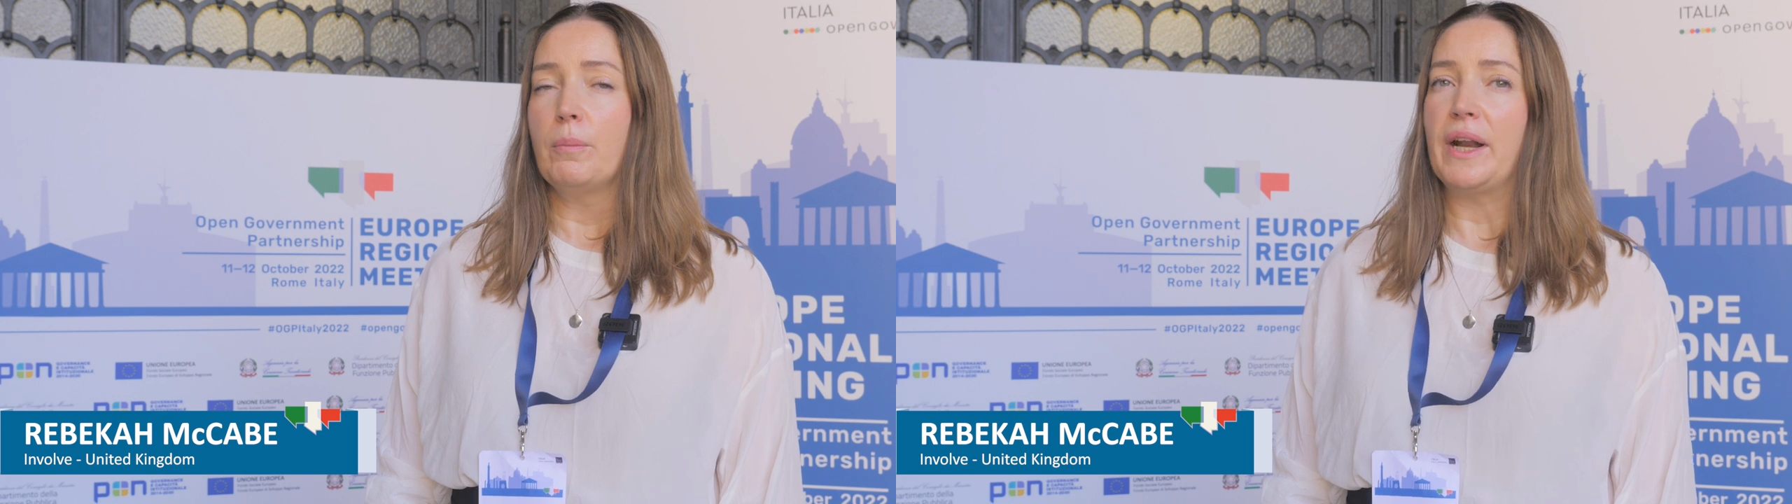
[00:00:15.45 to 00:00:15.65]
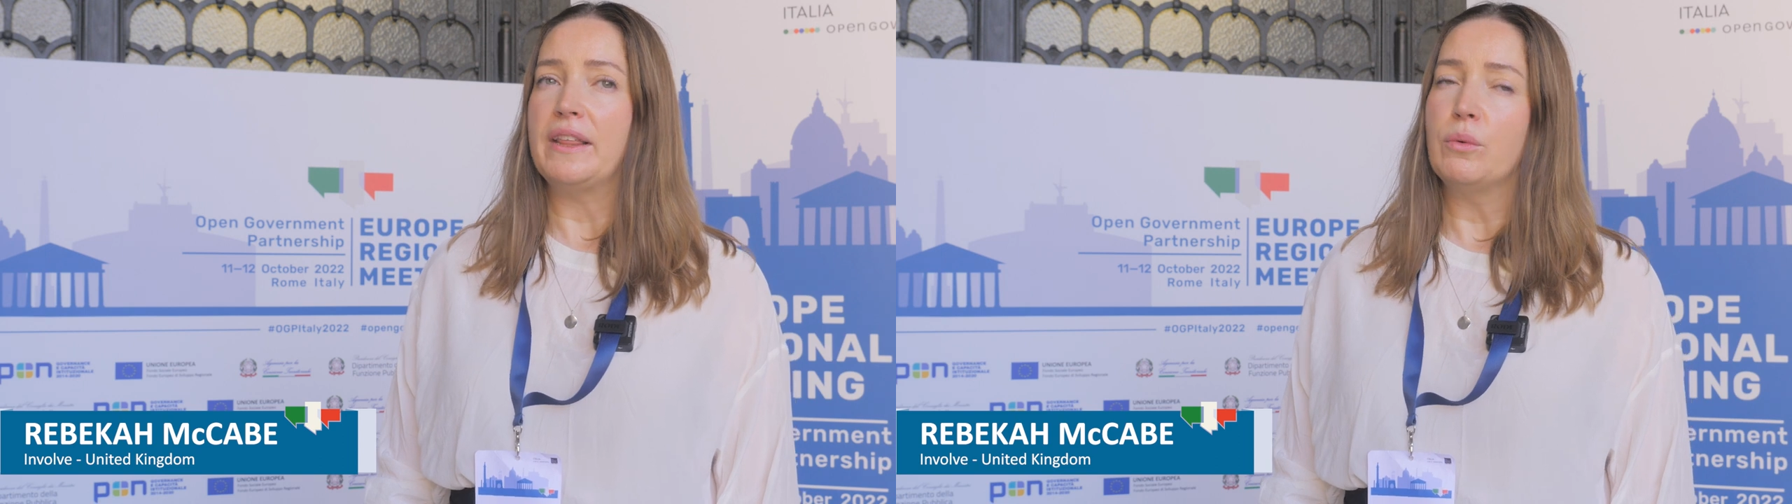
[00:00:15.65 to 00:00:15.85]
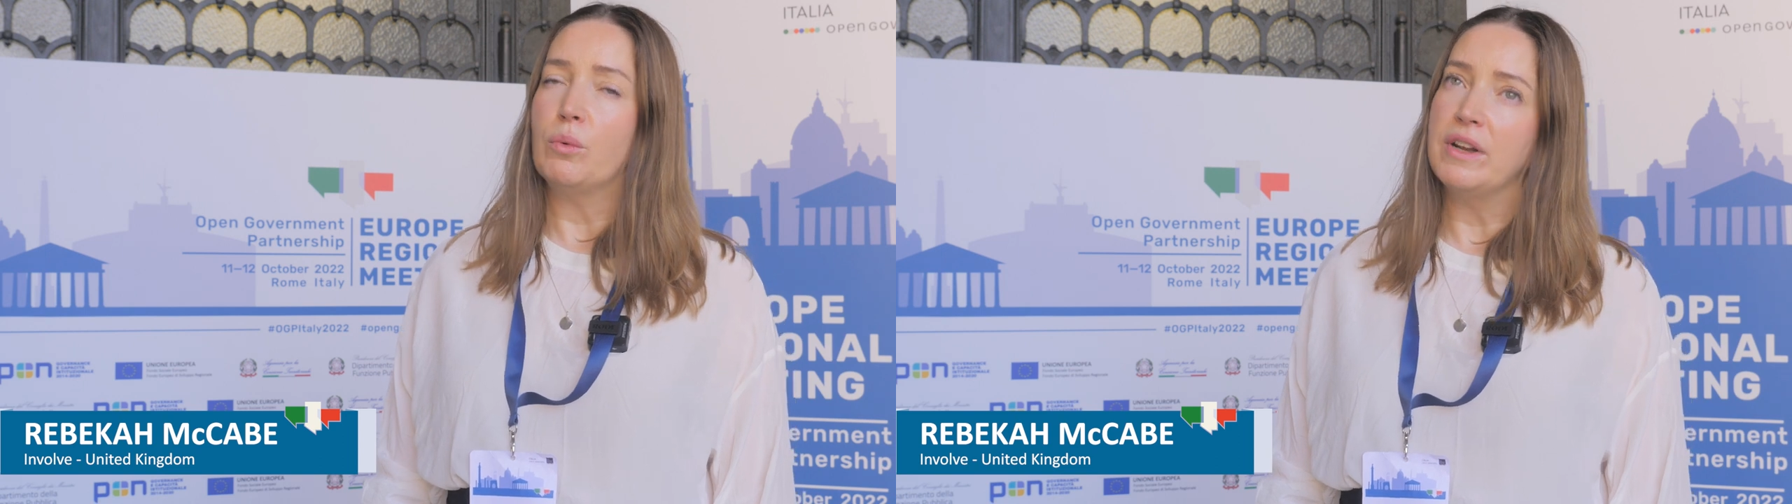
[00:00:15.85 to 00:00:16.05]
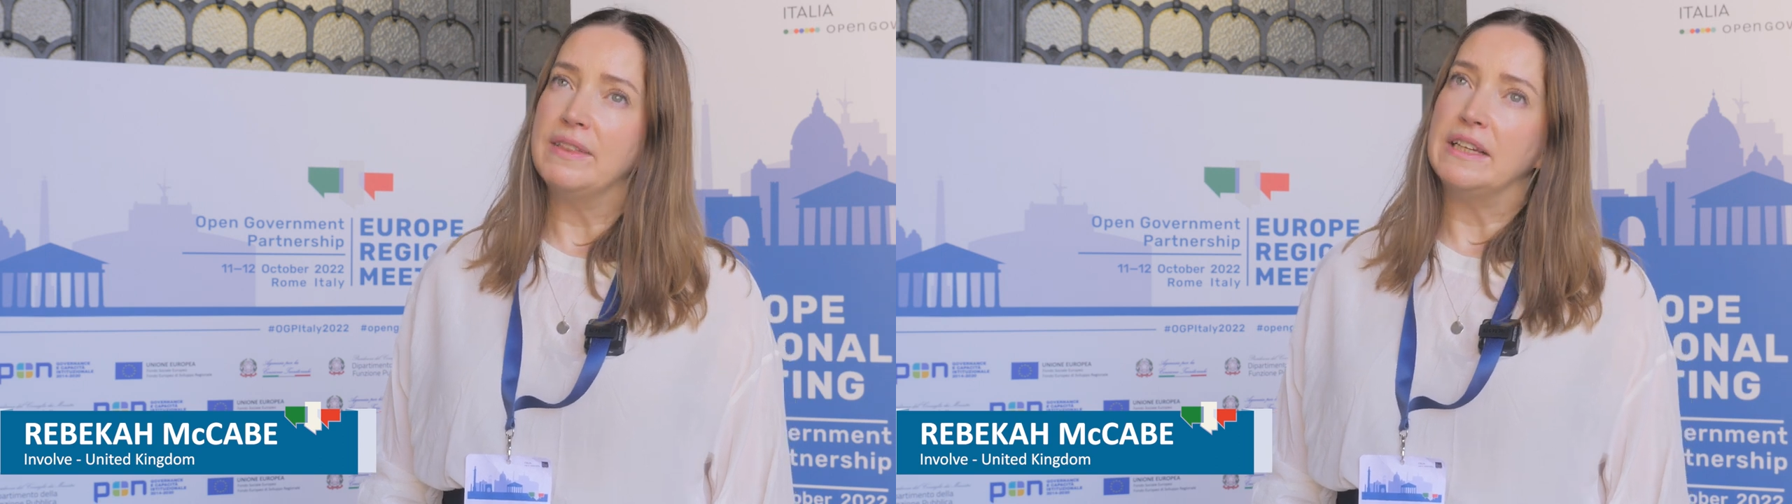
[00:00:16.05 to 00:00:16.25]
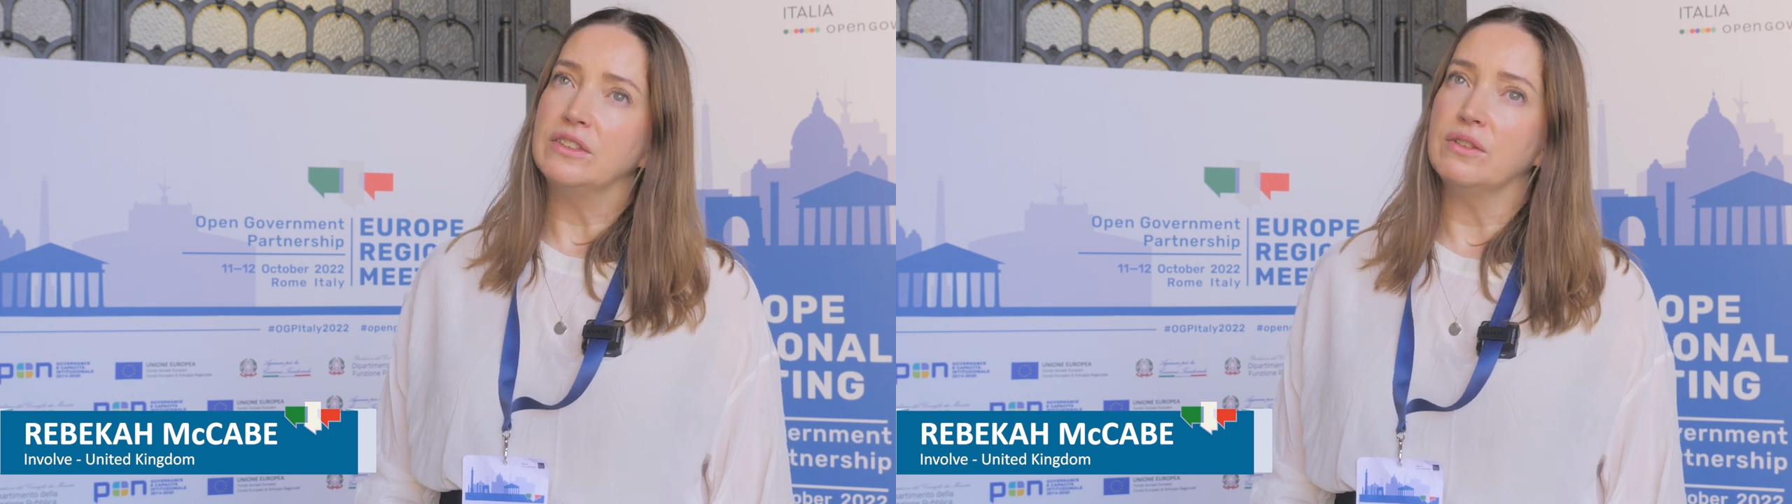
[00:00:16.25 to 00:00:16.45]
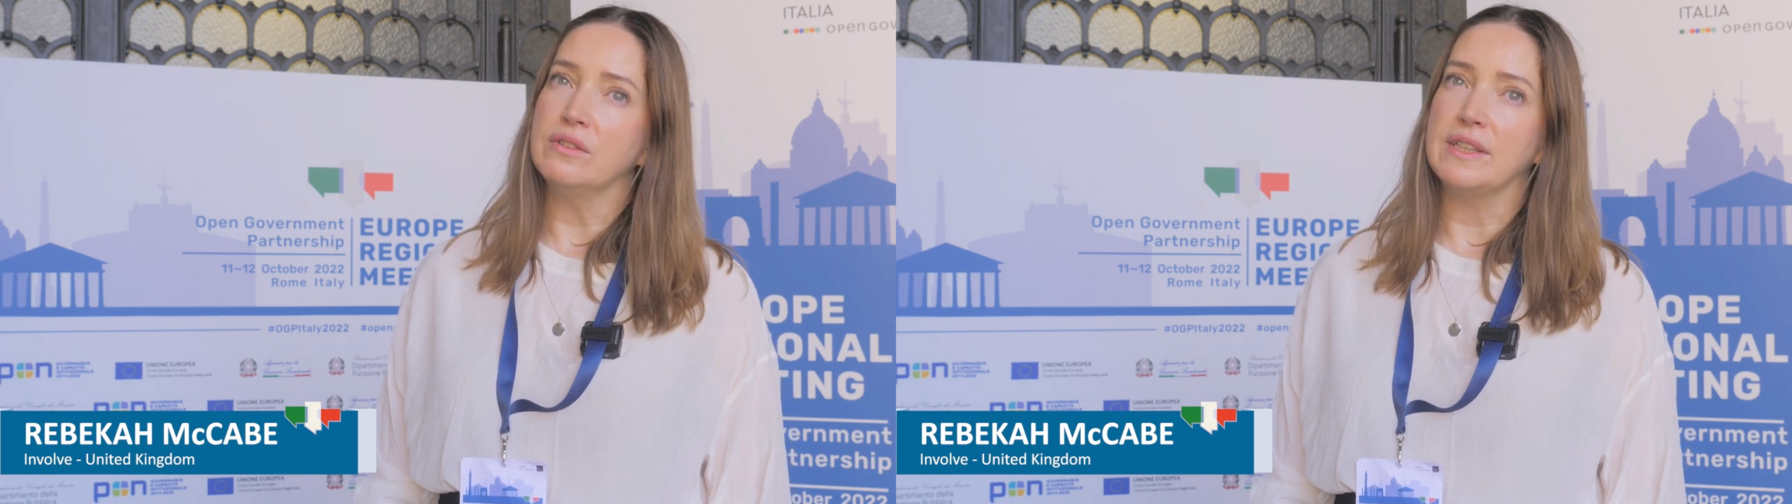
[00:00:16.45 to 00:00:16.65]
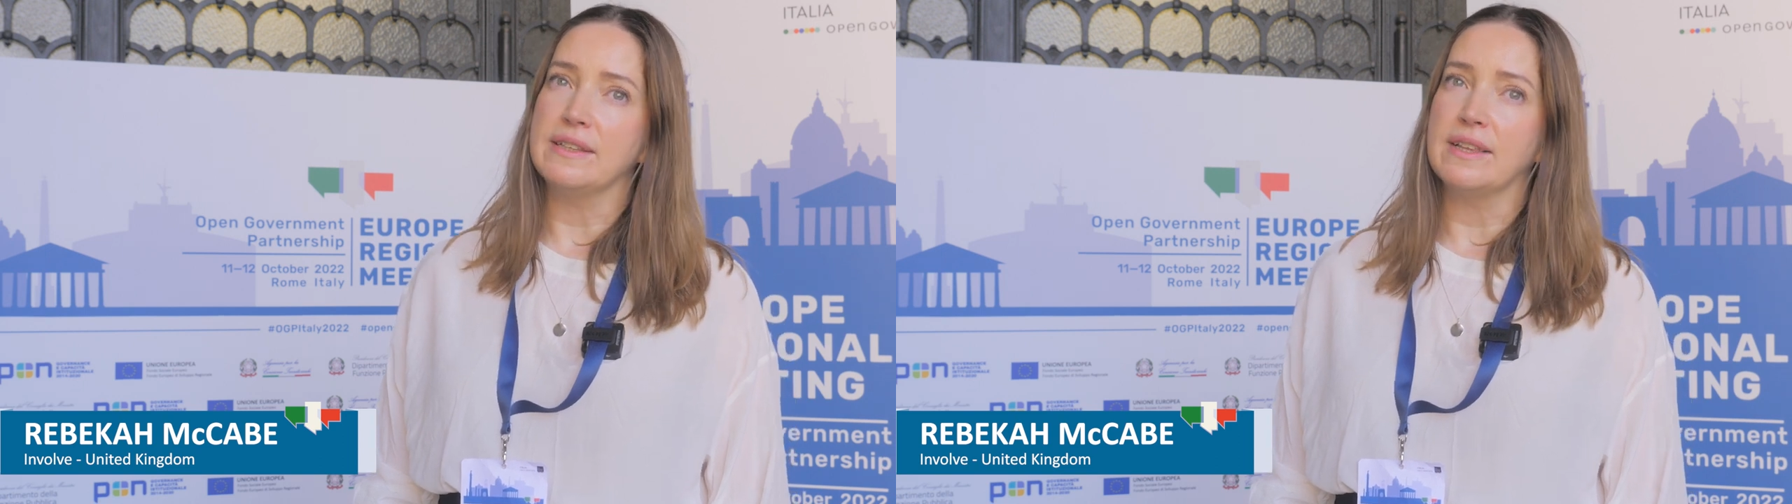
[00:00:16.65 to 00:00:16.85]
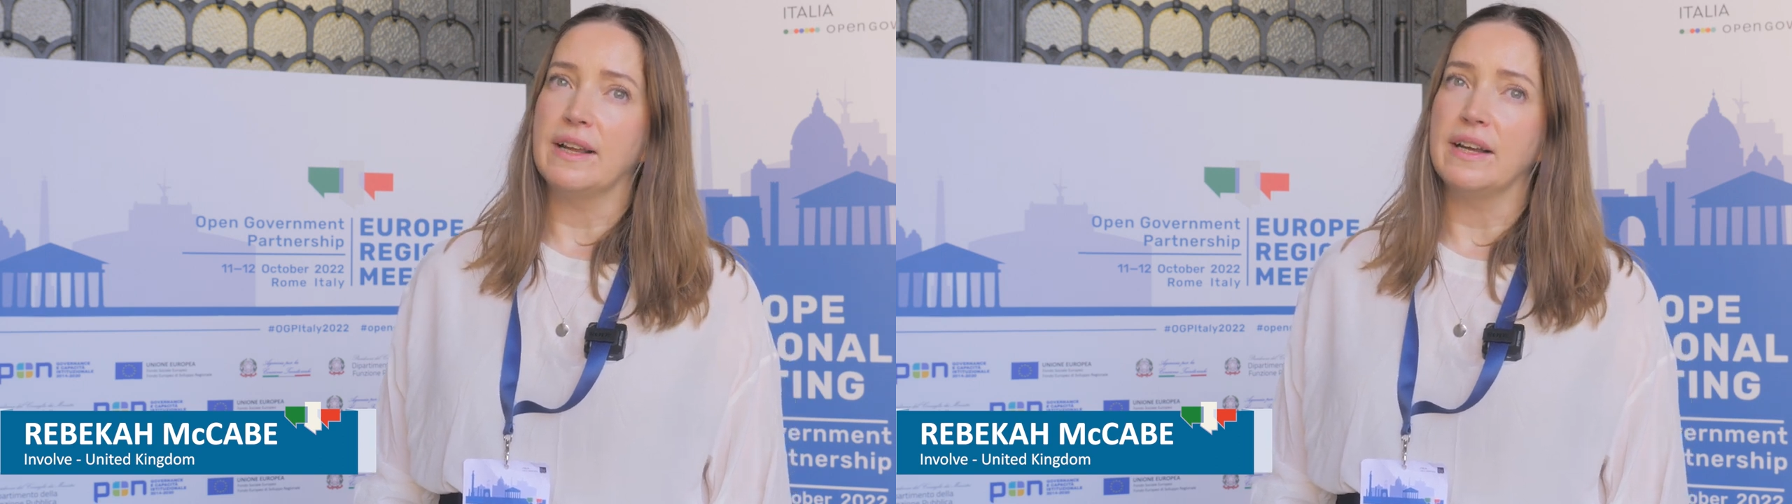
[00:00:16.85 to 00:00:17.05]
But I think one of the issues
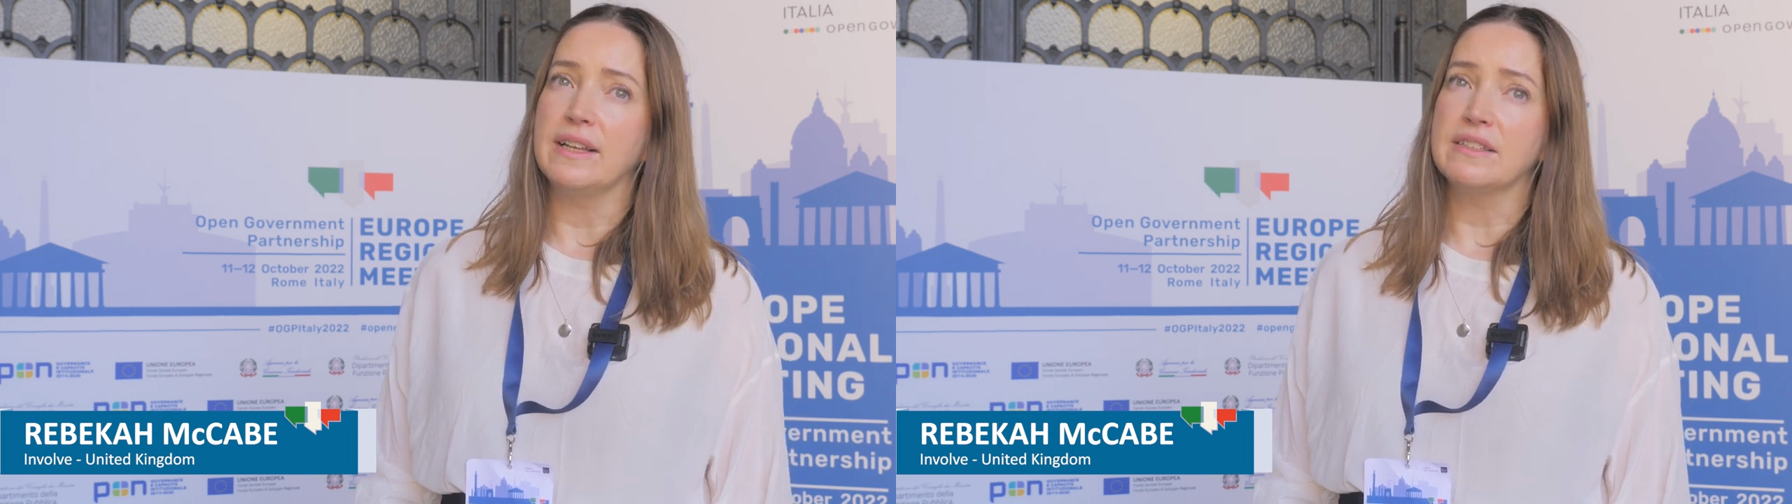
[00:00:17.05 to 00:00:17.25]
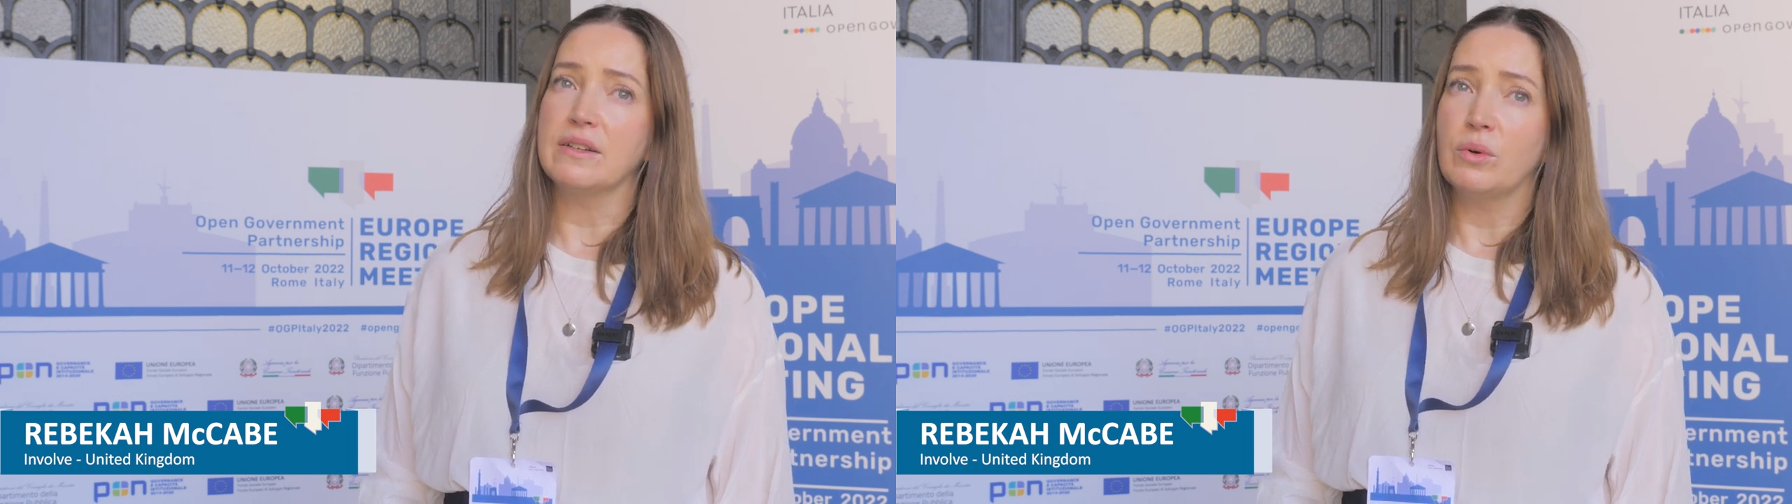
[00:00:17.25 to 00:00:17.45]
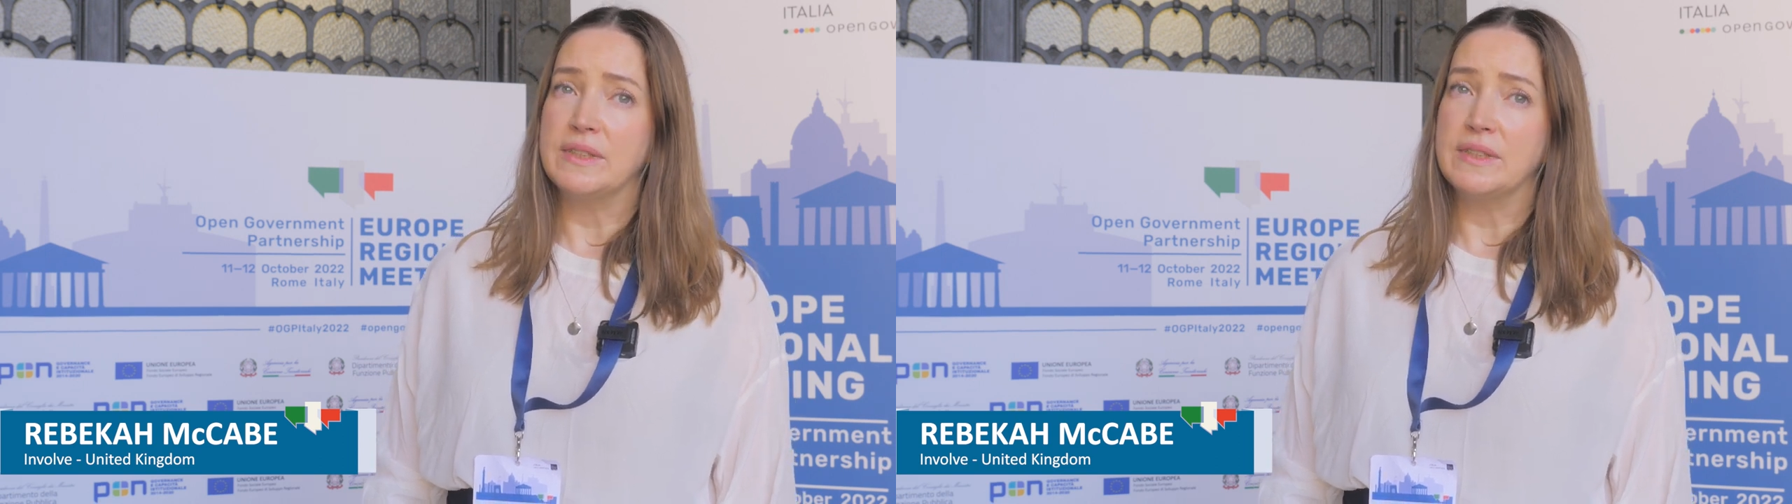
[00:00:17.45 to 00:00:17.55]
is that it's